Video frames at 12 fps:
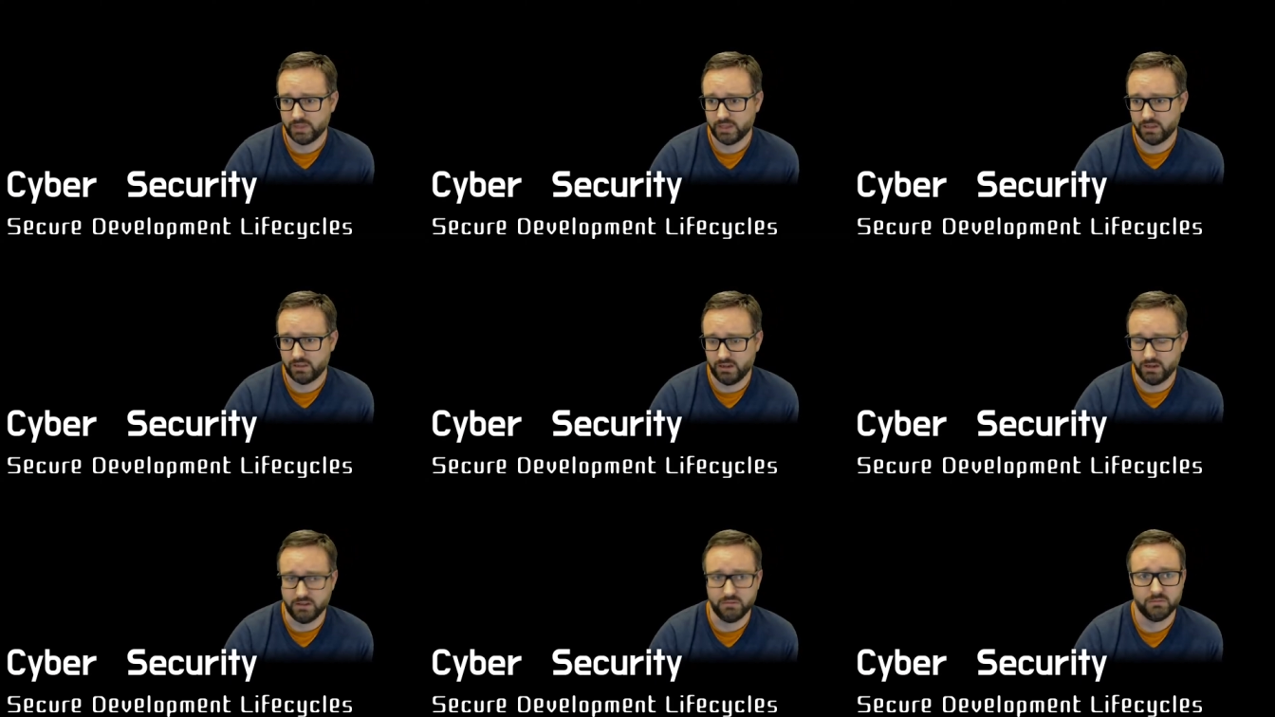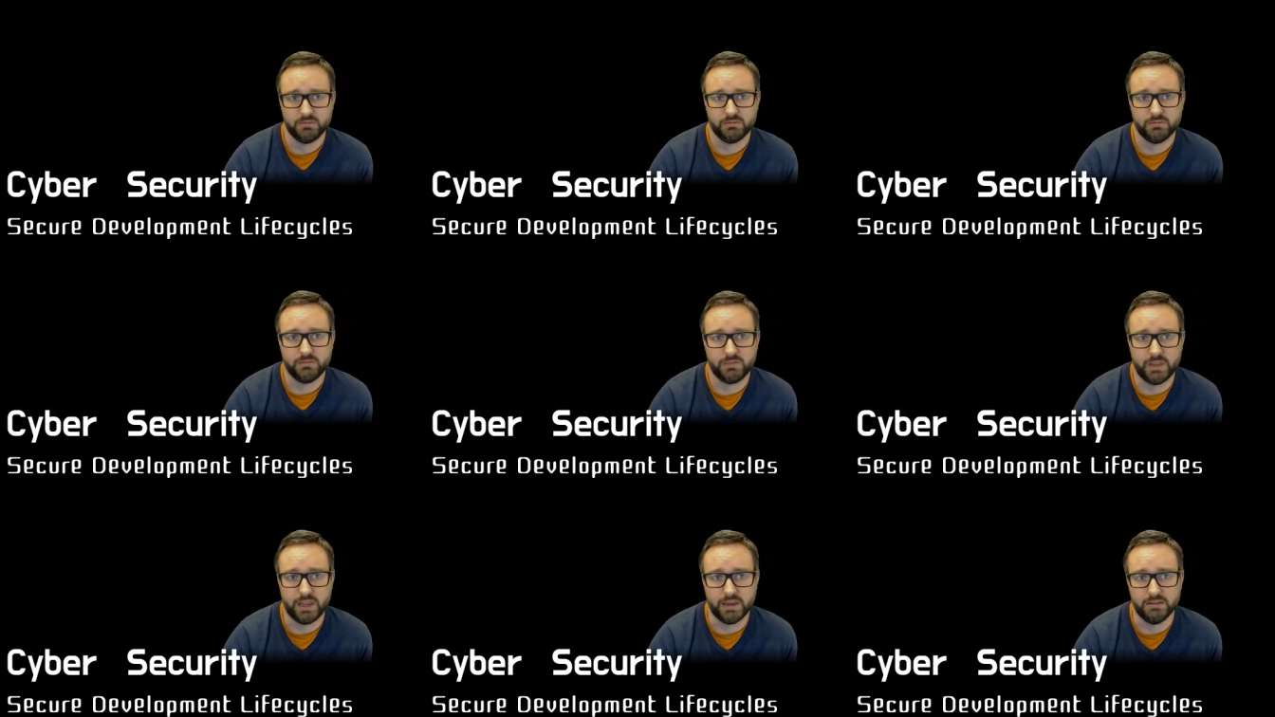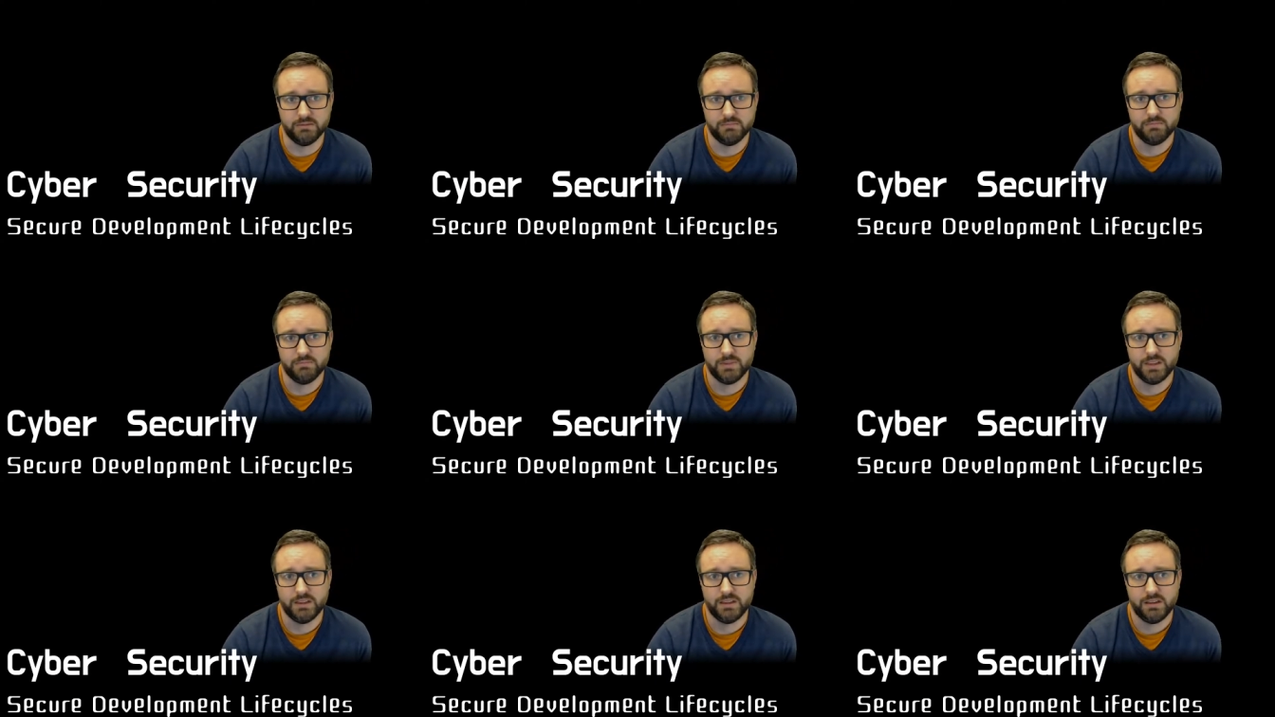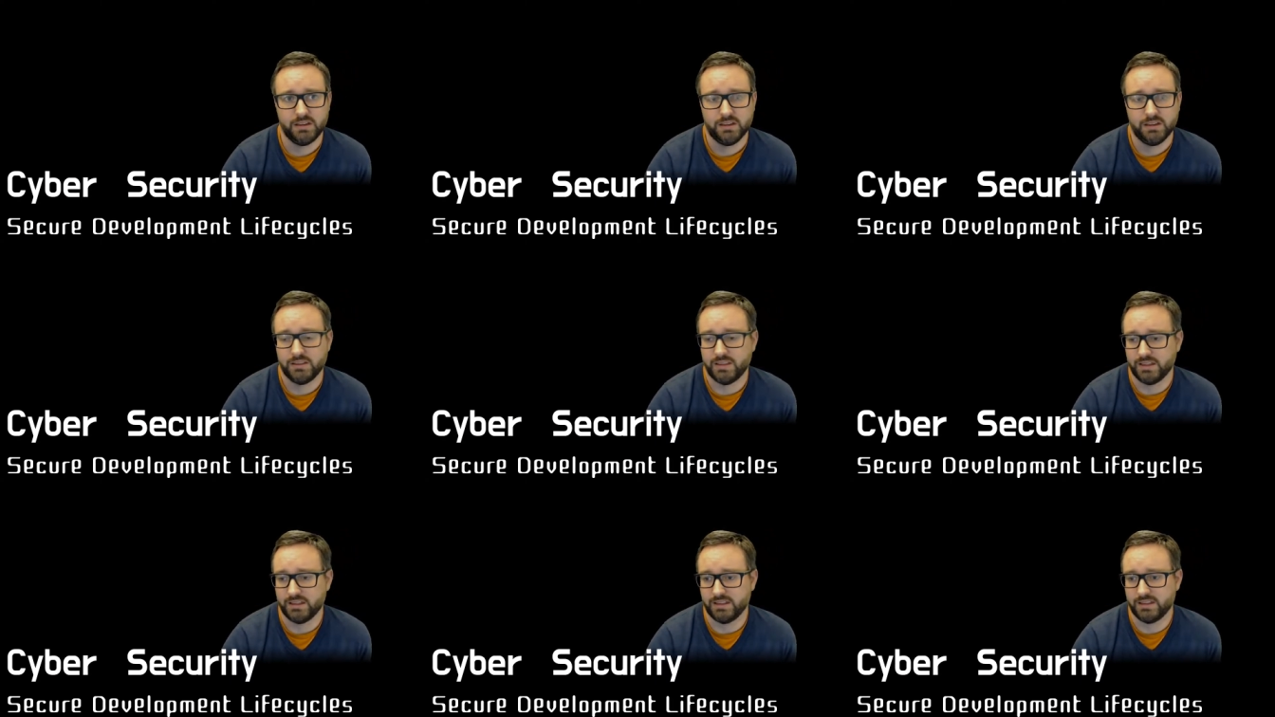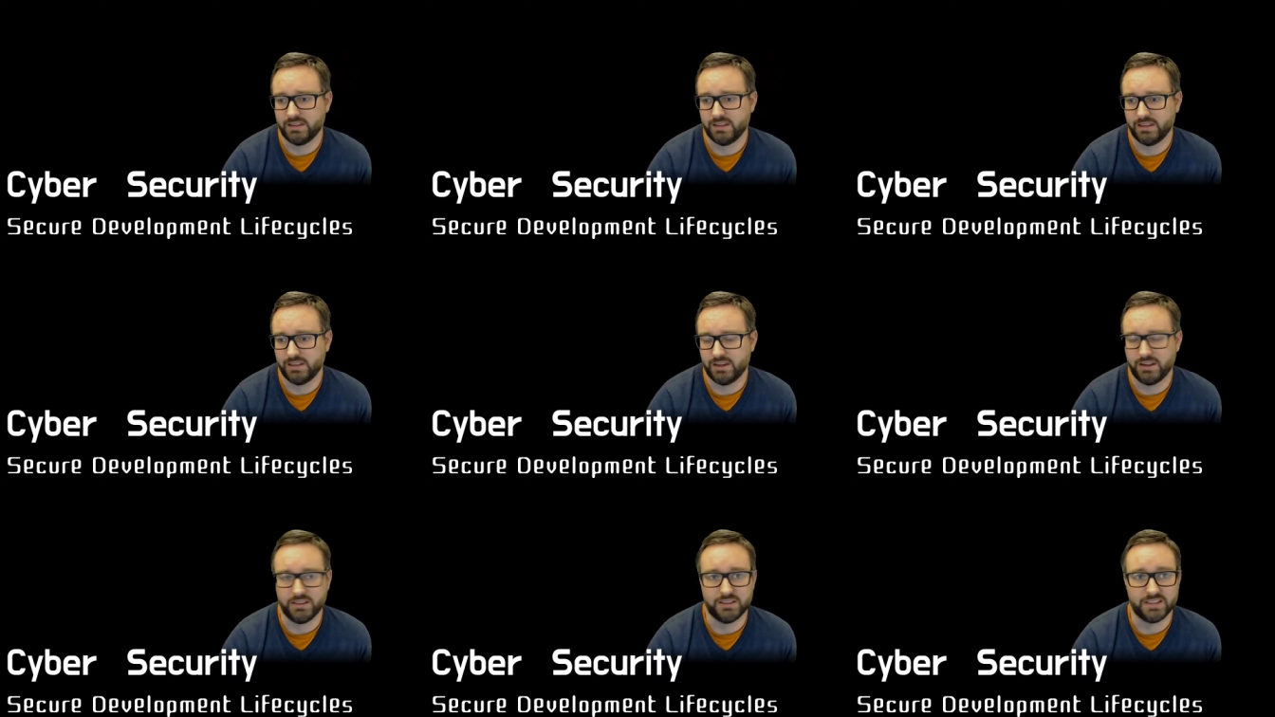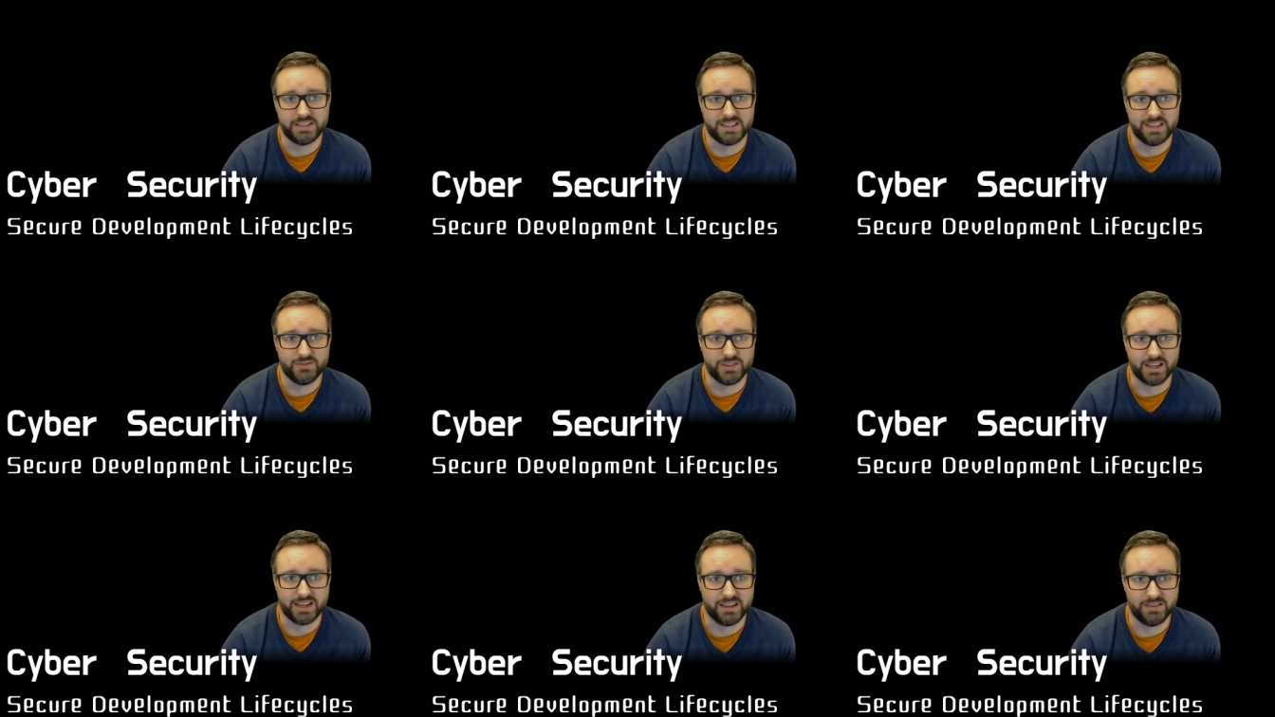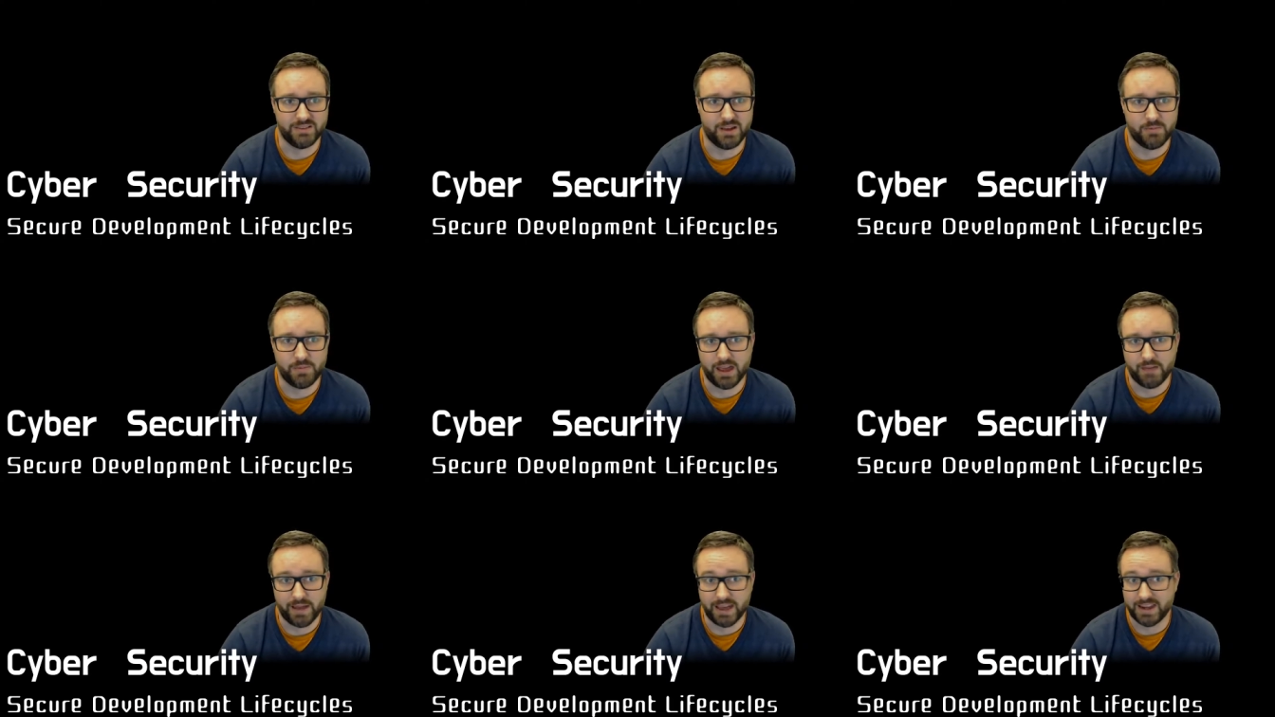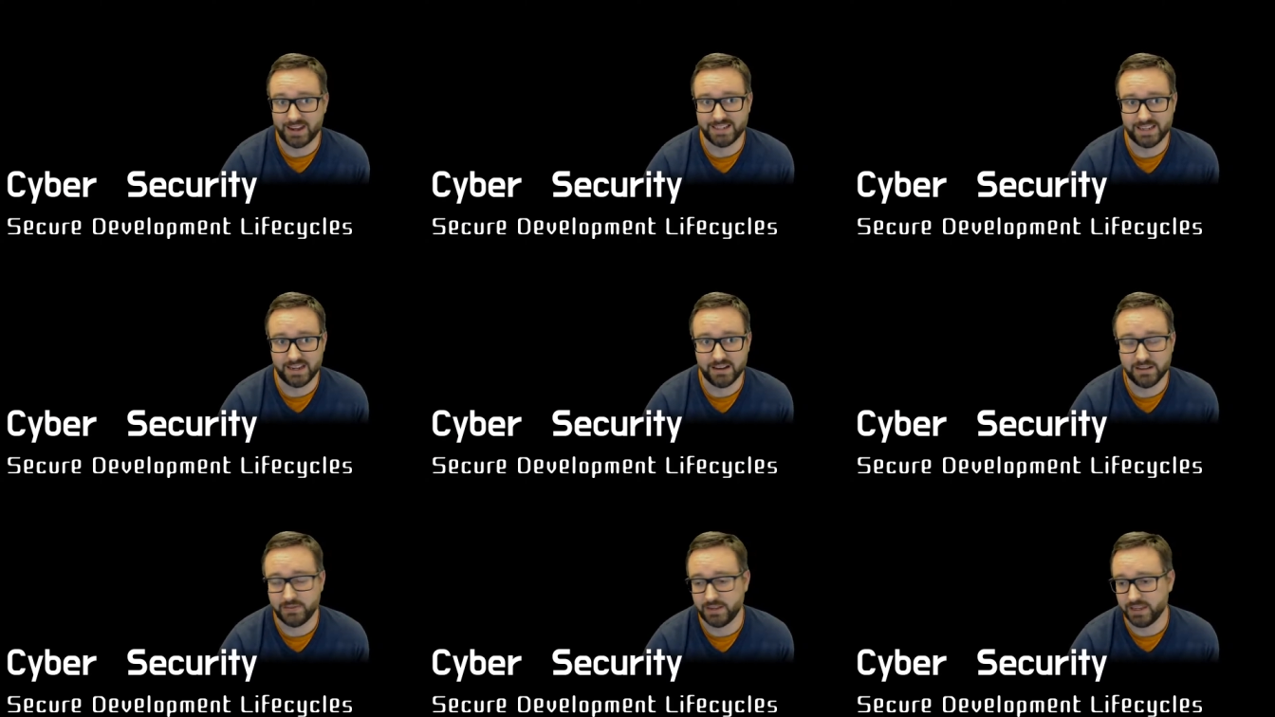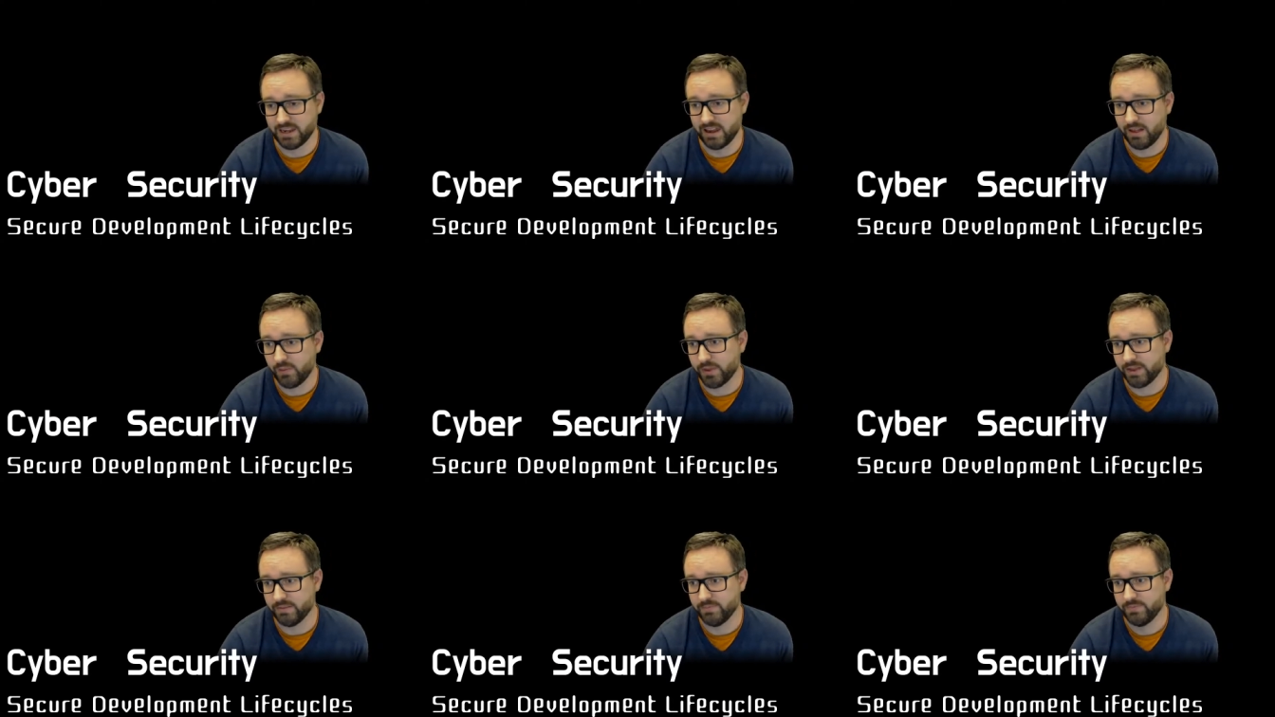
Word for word: you know, then that, you know, seems like a, a, a, bad idea if you can help it.